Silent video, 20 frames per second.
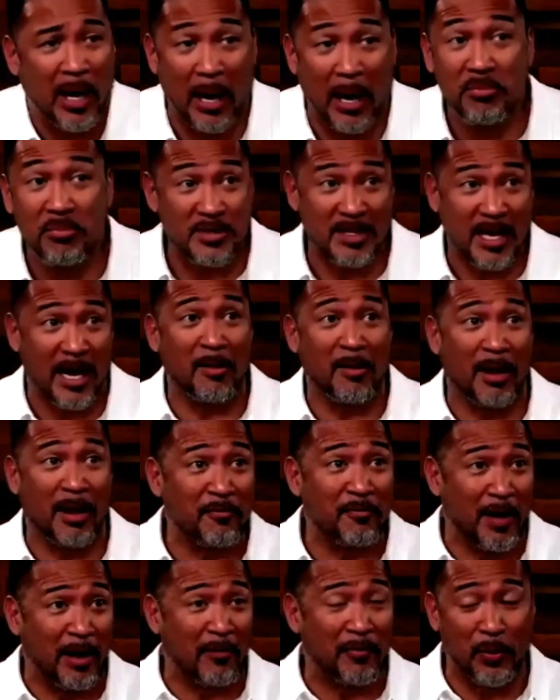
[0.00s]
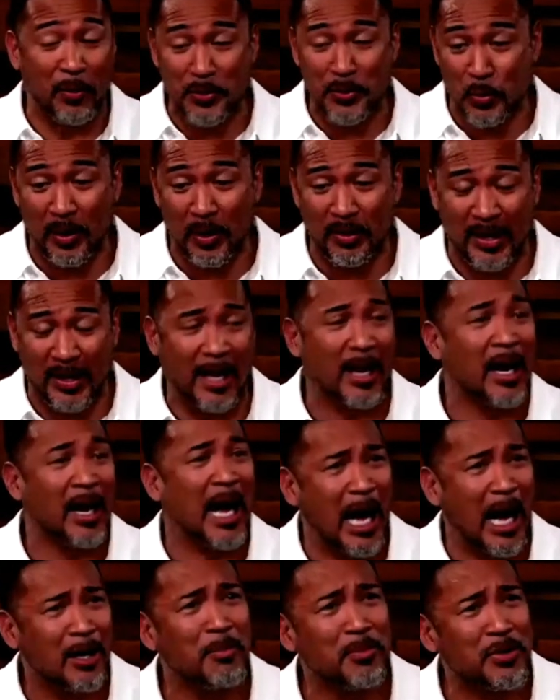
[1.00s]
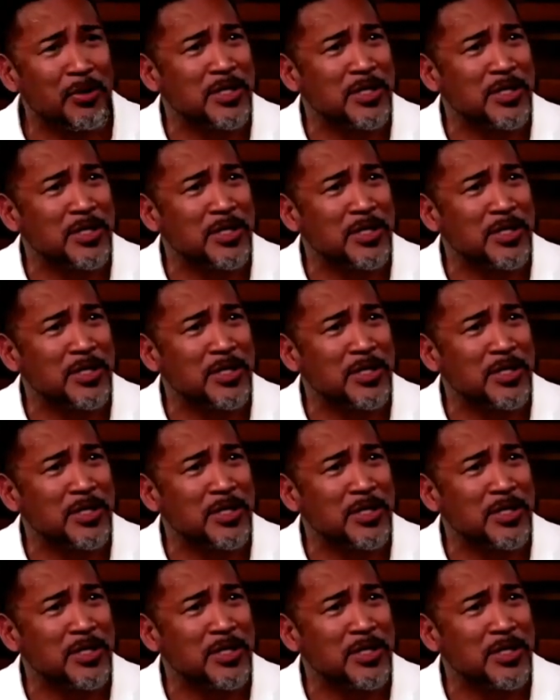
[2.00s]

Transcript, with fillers: I'm just I've I've always wondered that. How come